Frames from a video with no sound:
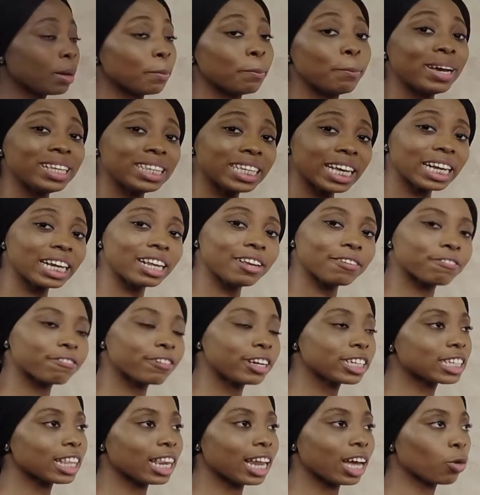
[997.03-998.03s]
Basically, in
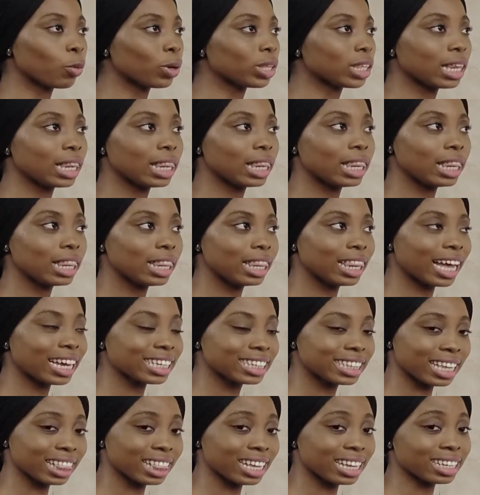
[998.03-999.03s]
French language, the
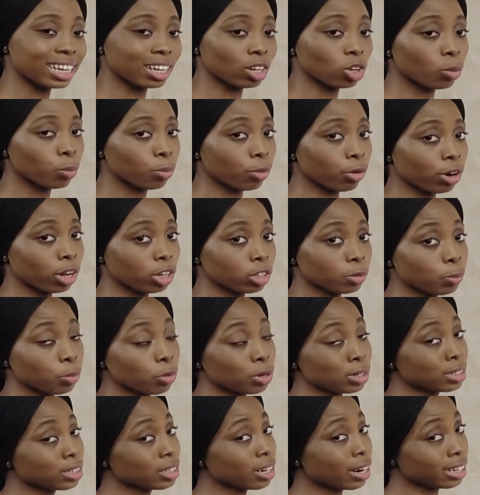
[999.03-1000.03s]
last letters are not pronounced,
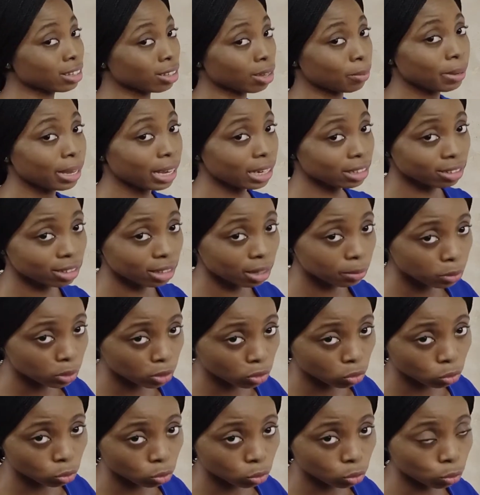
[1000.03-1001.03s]
but there are some
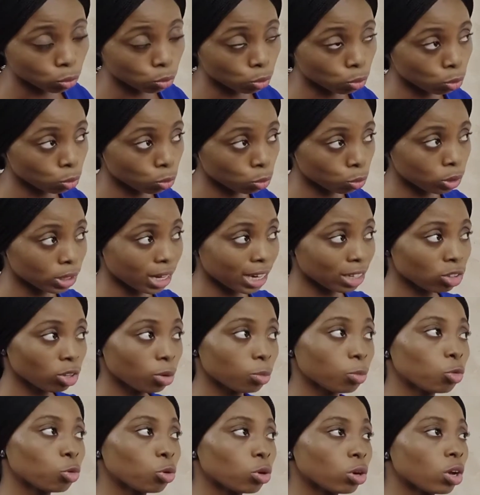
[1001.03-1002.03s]
exceptions to the rules. There are
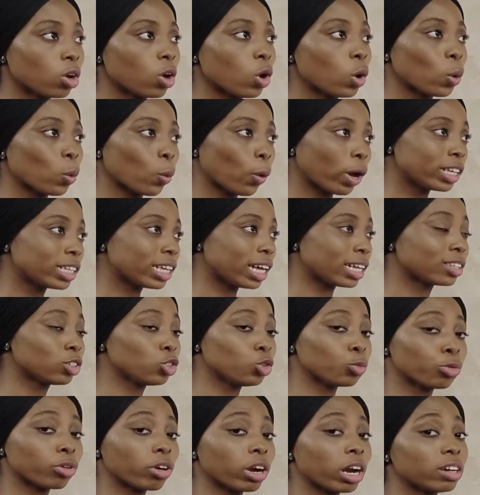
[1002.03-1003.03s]
some words that
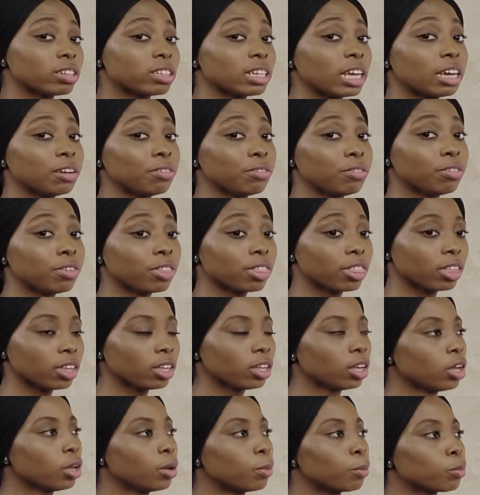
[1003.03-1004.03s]
you pronounce everything,
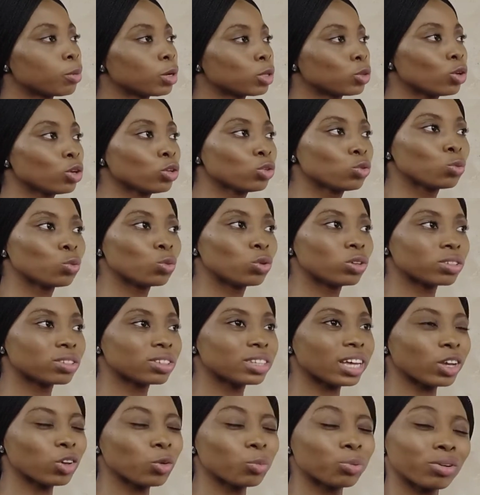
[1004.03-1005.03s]
but those ones
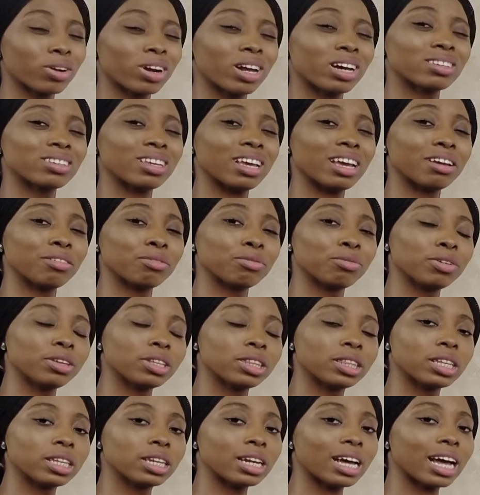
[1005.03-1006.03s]
that you pronounce
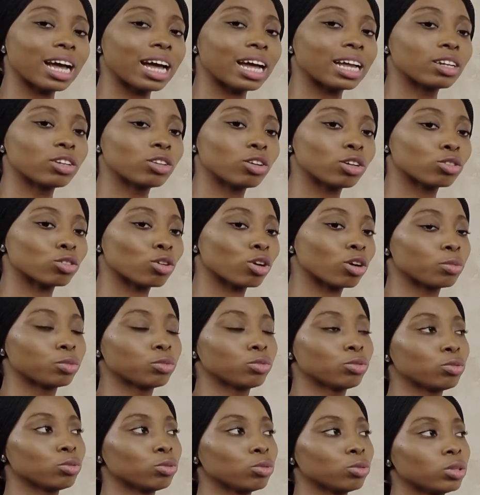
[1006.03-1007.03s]
everything are not up
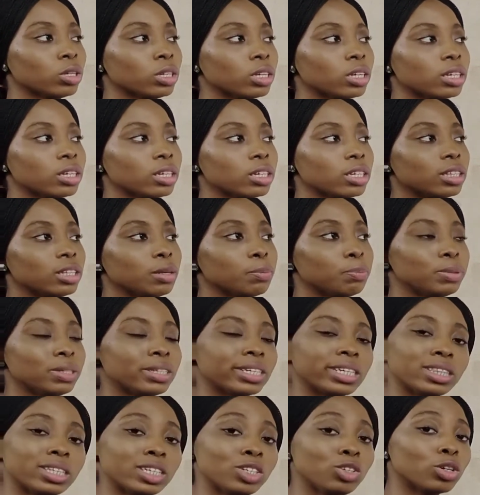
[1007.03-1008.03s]
to the
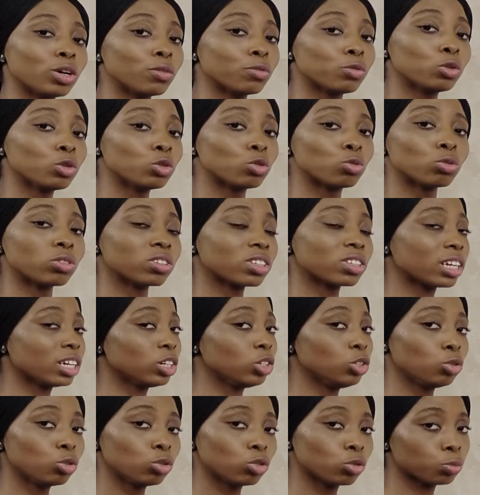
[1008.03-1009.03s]
percentage of those ones that
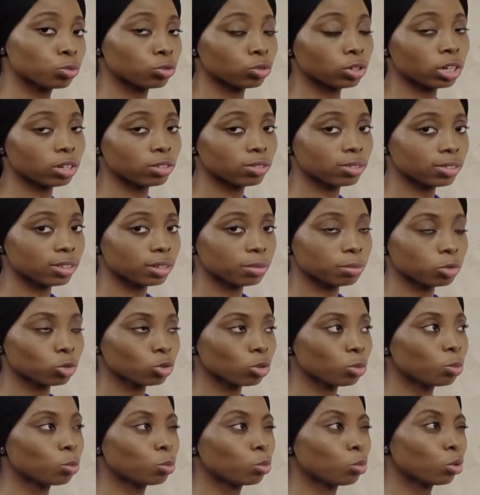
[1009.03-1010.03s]
you don't pronounce them.
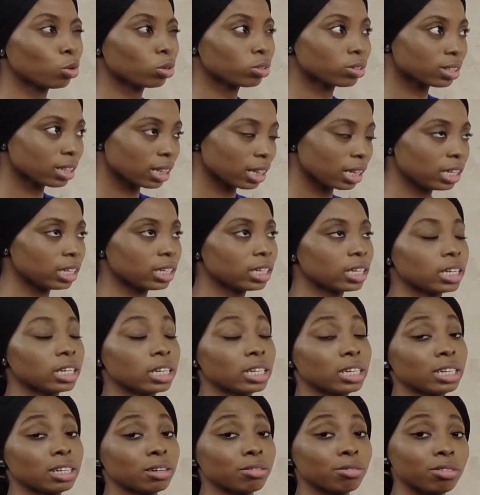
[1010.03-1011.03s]
So mostly
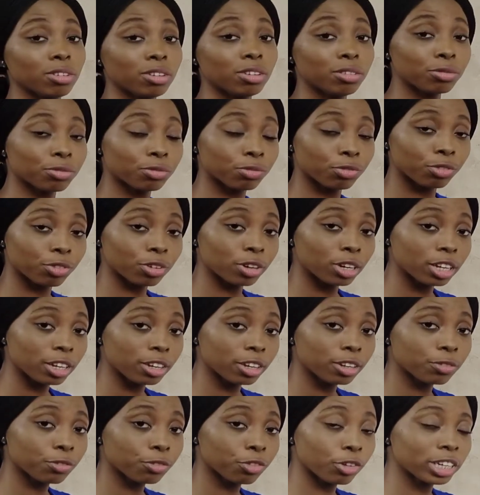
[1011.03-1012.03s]

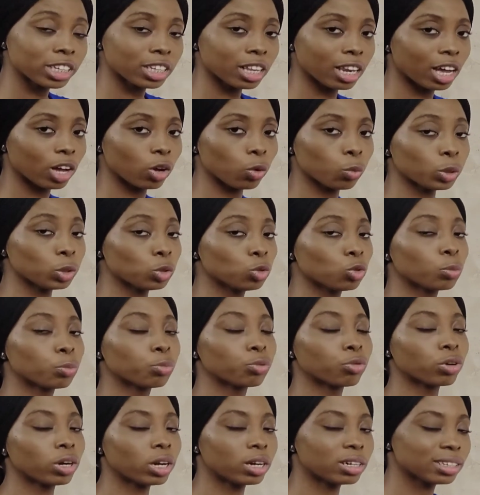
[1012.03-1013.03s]
in French language, you don't
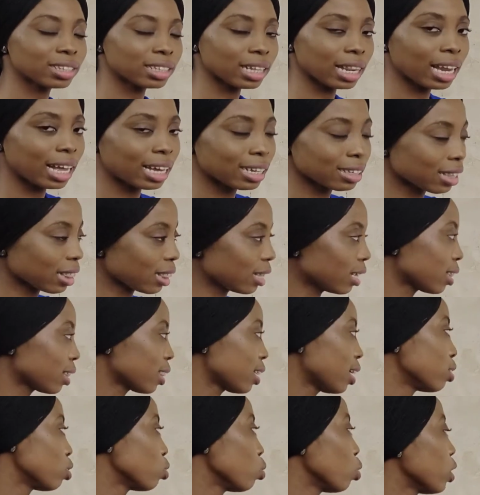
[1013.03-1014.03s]
pronounce the last
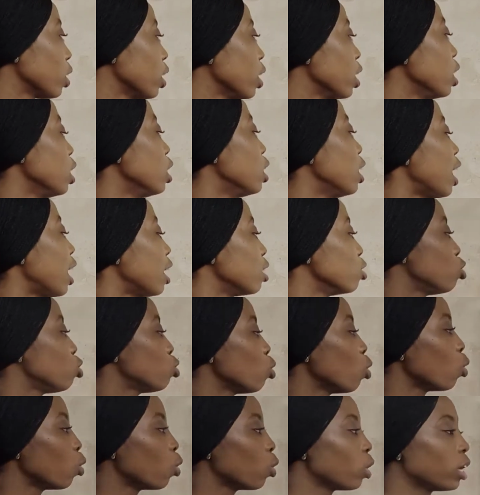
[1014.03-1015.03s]
letters. Okay, and
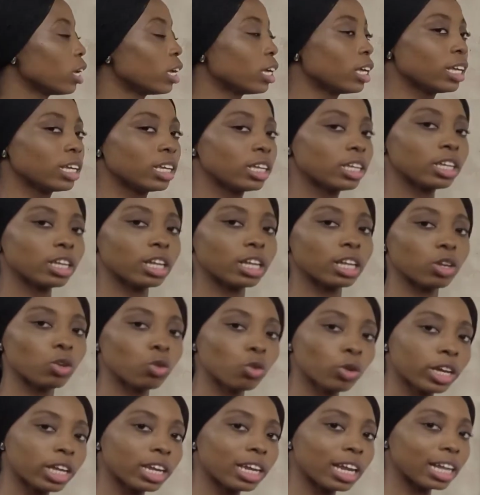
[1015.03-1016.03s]
so
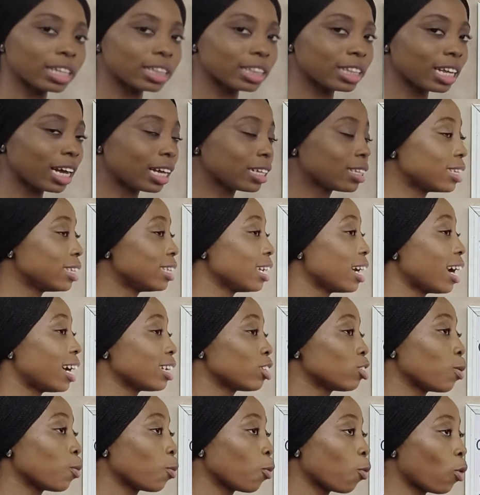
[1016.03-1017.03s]
looking at that, there are
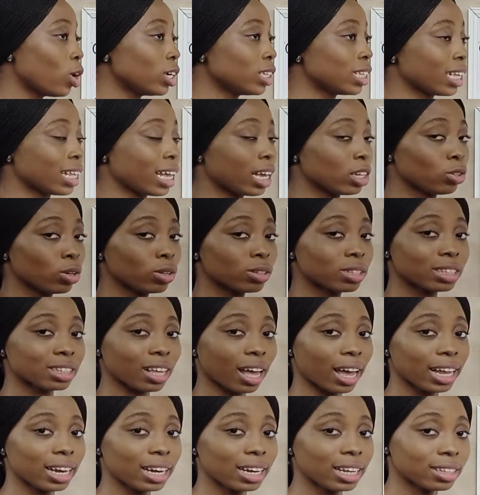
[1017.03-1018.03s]
some words that are just
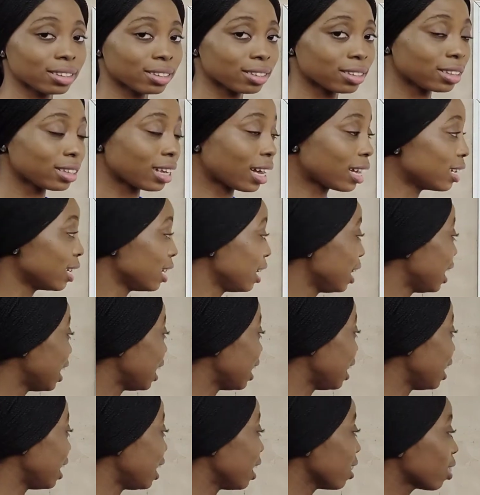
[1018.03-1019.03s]
silent, that
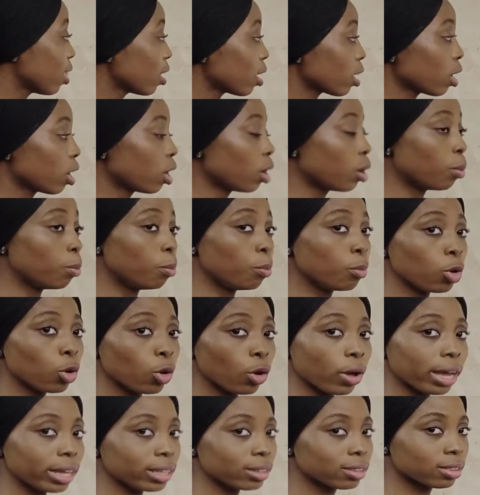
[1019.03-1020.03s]
les lettres
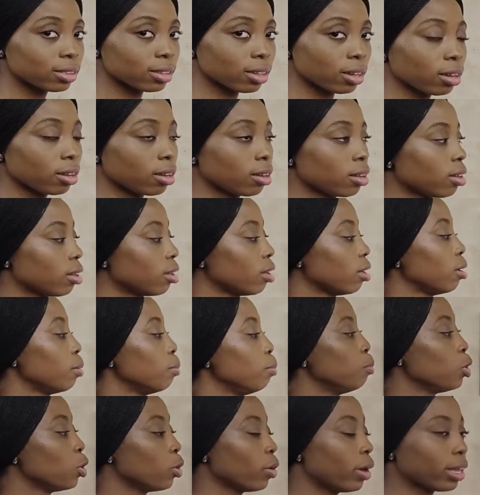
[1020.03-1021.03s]

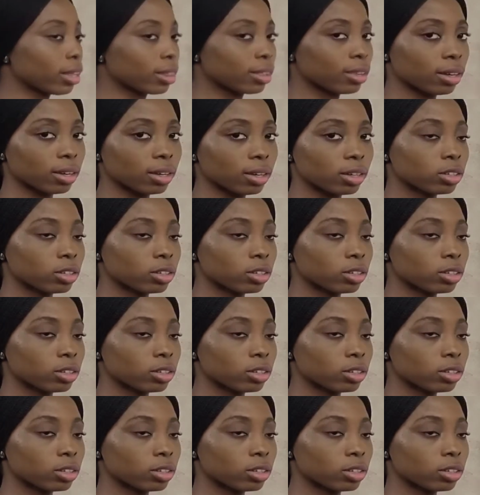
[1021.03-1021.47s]
muettes.